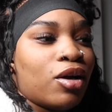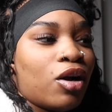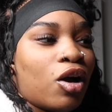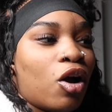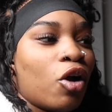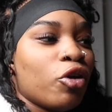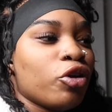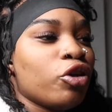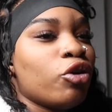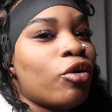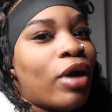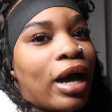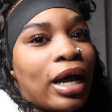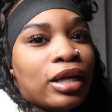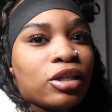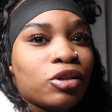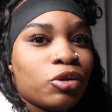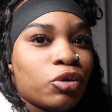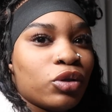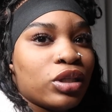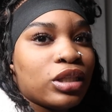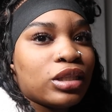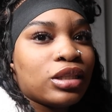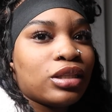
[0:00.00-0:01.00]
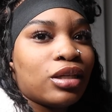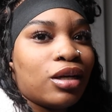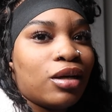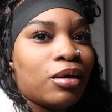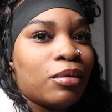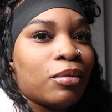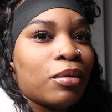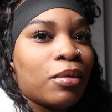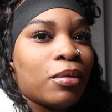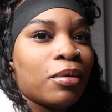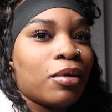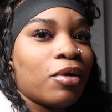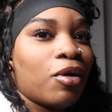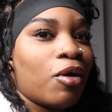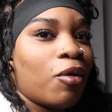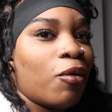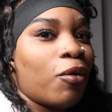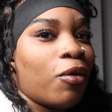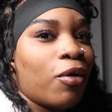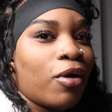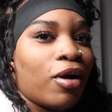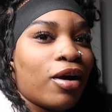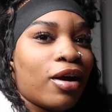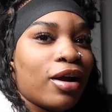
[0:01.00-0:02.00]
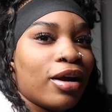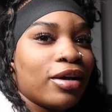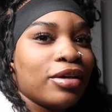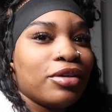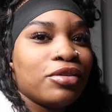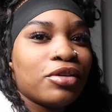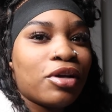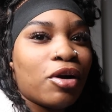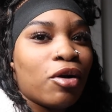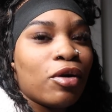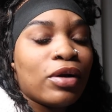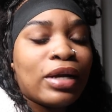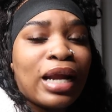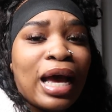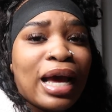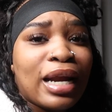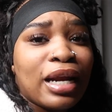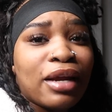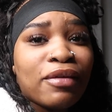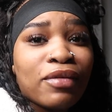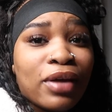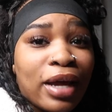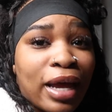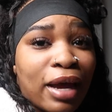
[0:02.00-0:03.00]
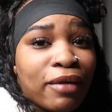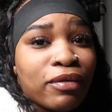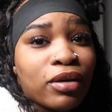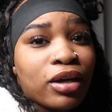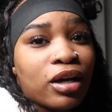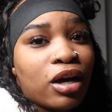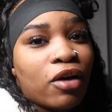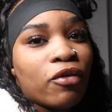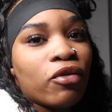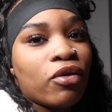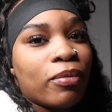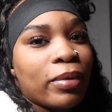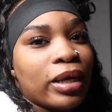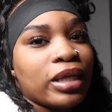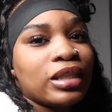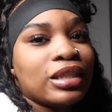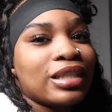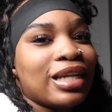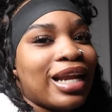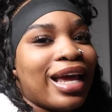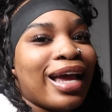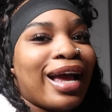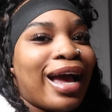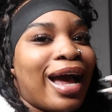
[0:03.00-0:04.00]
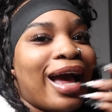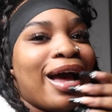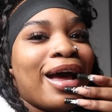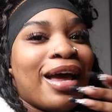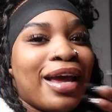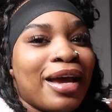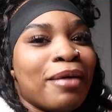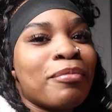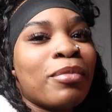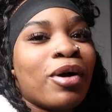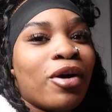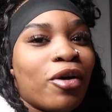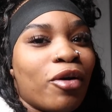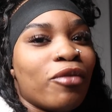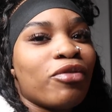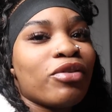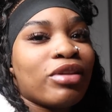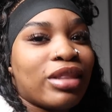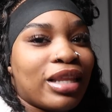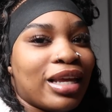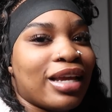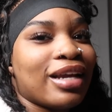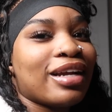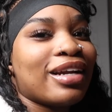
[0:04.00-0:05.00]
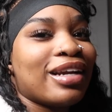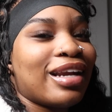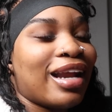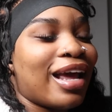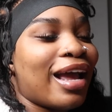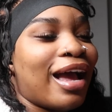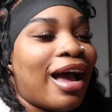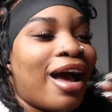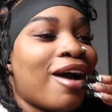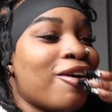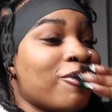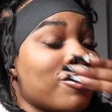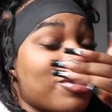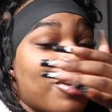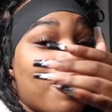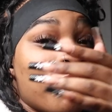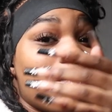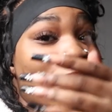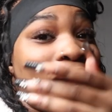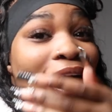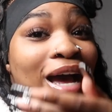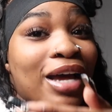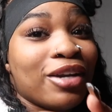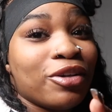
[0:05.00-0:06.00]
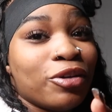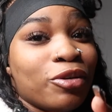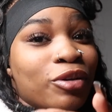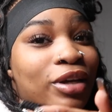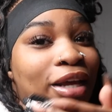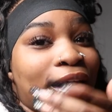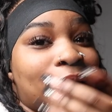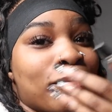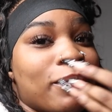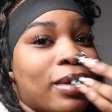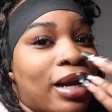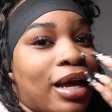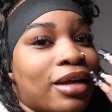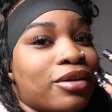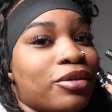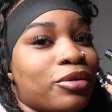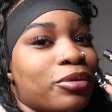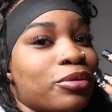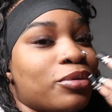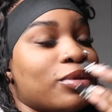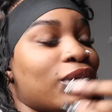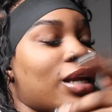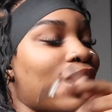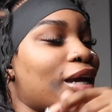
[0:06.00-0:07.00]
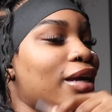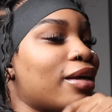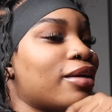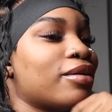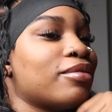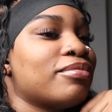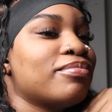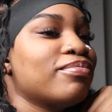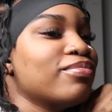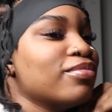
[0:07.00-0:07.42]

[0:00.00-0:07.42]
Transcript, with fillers: oh you out doing something or you know not even having confirmation like i am an overthinker like i don't know why i do that but i do like